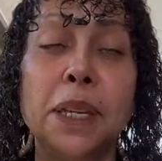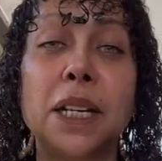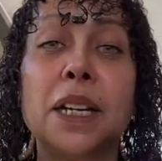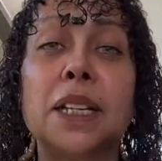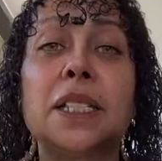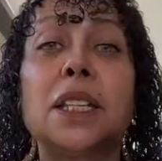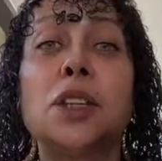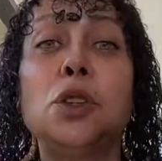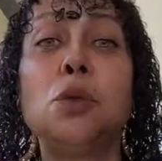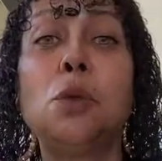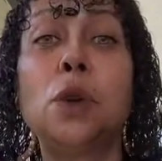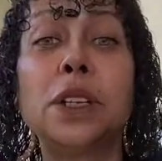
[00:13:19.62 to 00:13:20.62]
Because
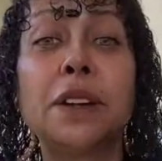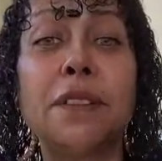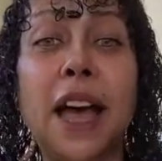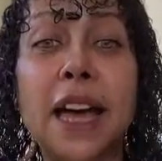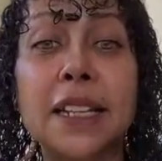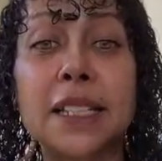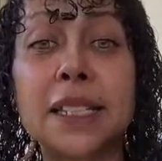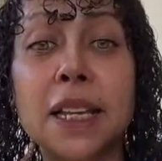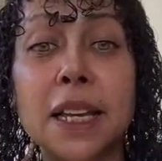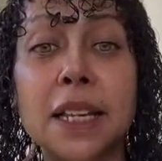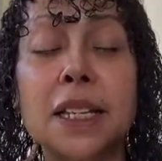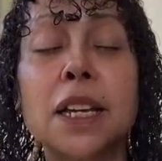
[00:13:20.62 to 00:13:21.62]
you wouldn't have had a
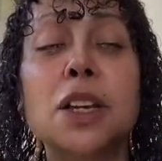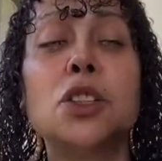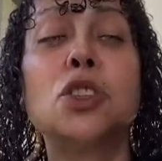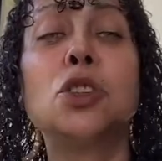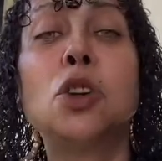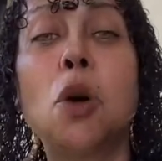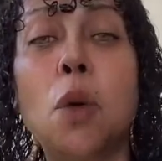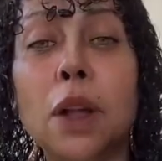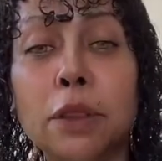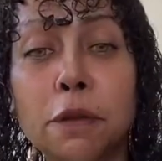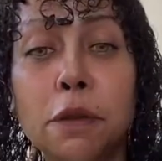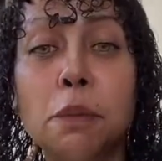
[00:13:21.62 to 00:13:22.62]
son to go
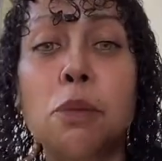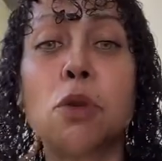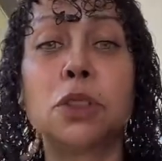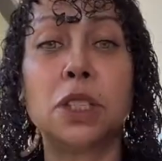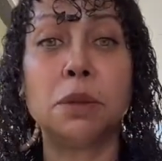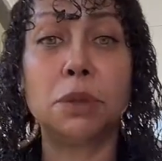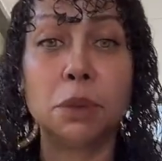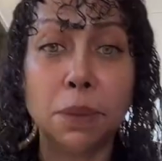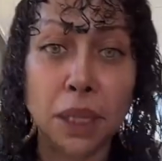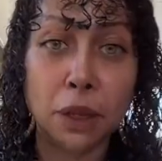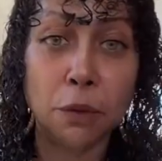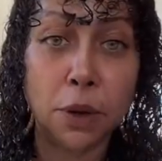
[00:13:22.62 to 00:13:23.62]
on the football team to
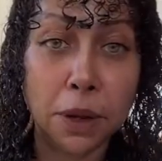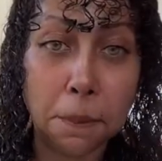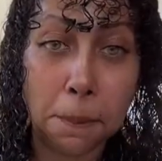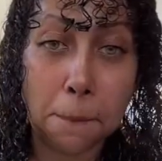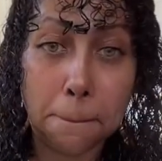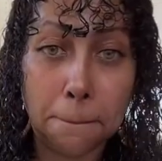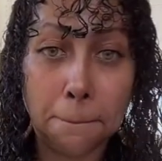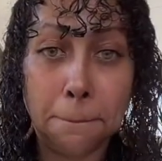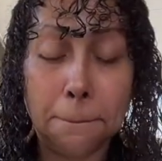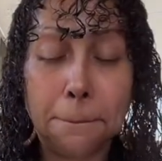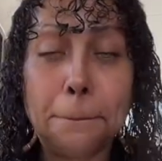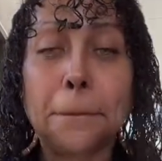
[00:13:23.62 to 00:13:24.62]
begin with.
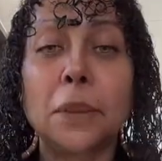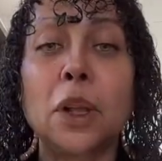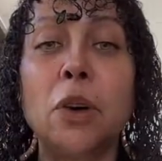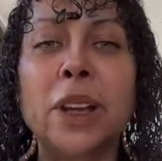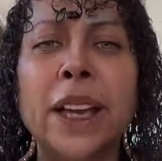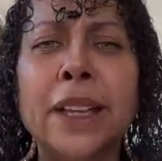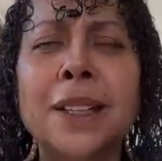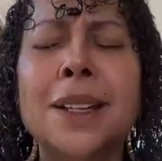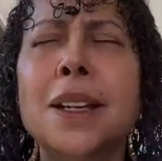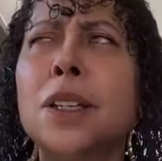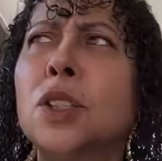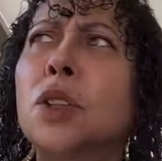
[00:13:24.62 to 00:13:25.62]
Okay?
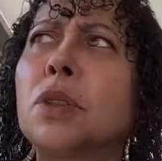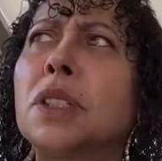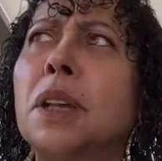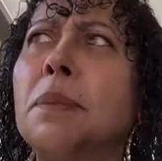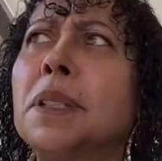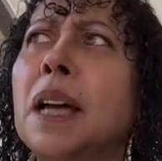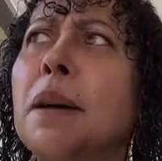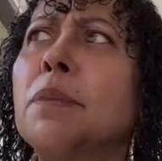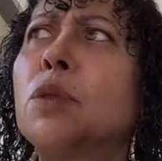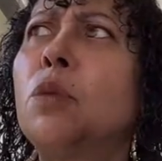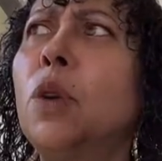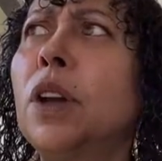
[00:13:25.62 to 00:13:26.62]
So
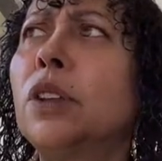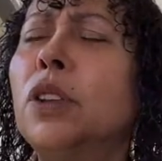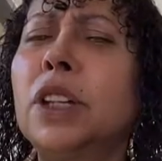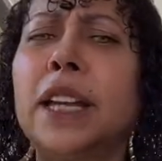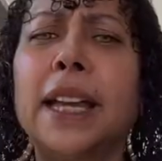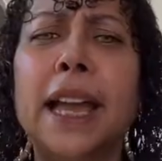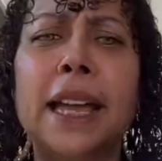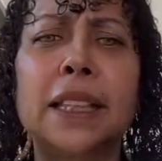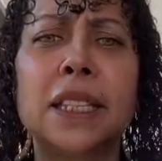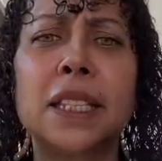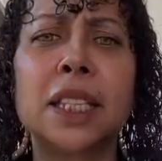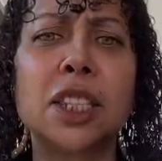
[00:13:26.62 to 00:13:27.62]
sometimes we're looking
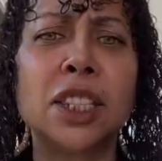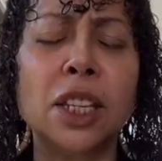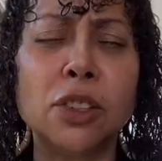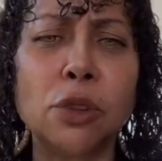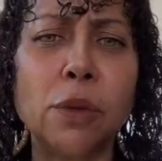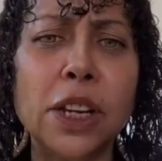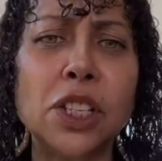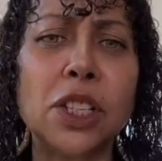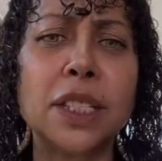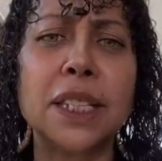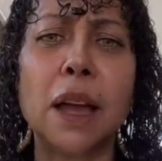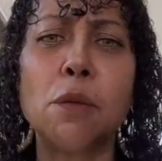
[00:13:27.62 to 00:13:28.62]
at
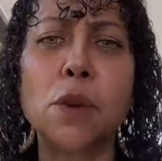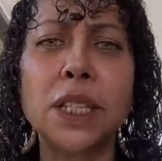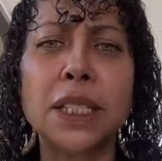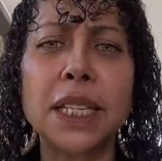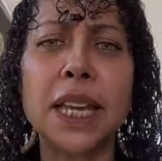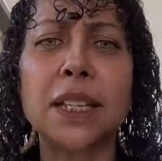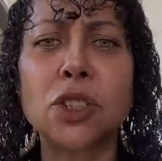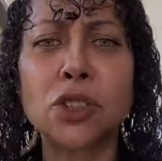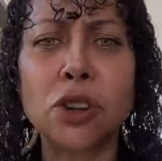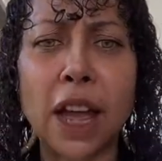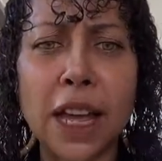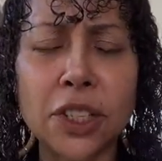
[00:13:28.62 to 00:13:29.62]
situations that we see as
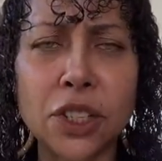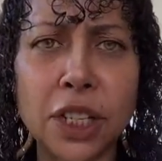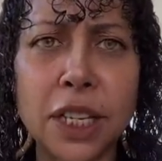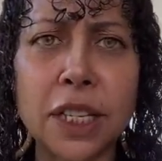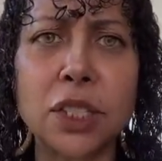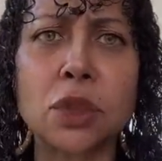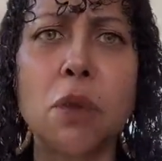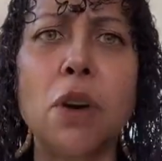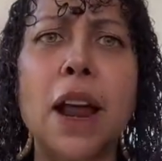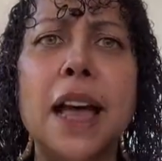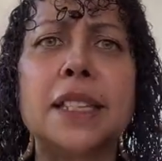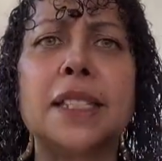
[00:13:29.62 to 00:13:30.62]
tragedies
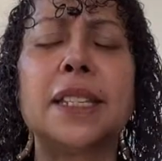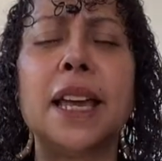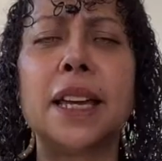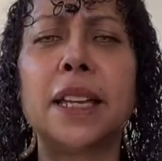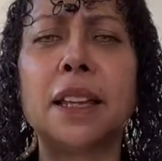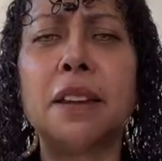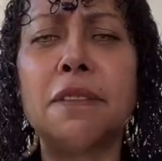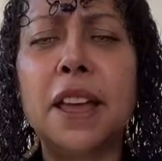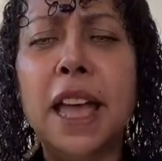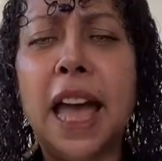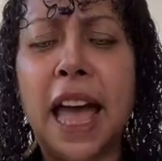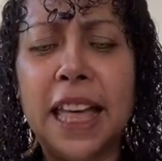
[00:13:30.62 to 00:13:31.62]
or as negative,
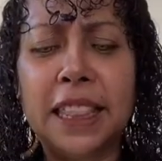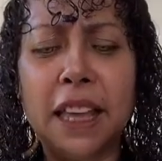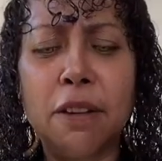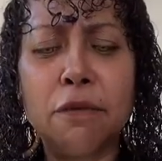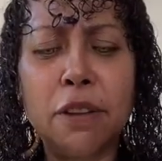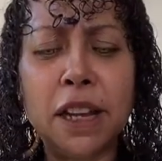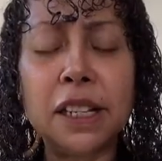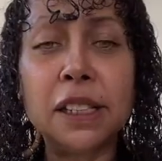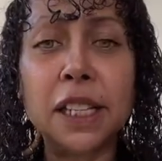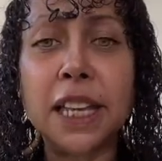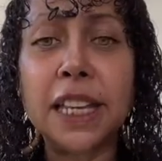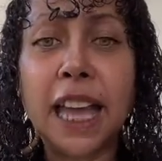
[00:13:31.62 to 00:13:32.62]
and they're
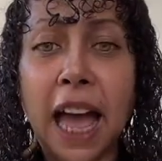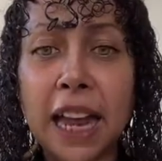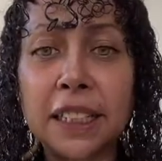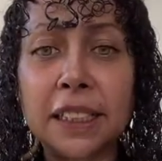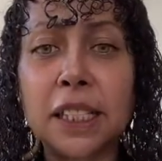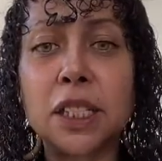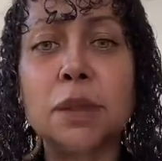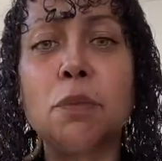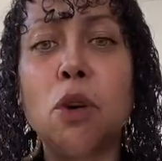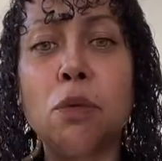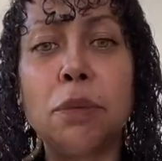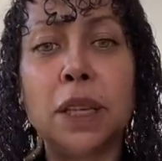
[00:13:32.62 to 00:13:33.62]
really catalyst
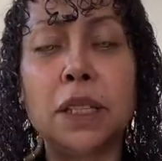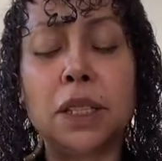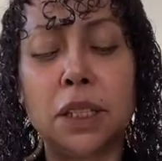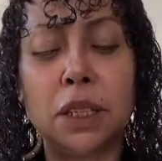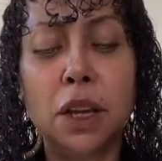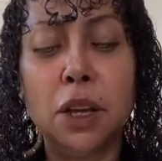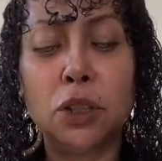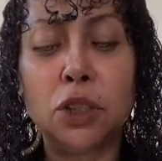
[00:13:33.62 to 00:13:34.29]
moments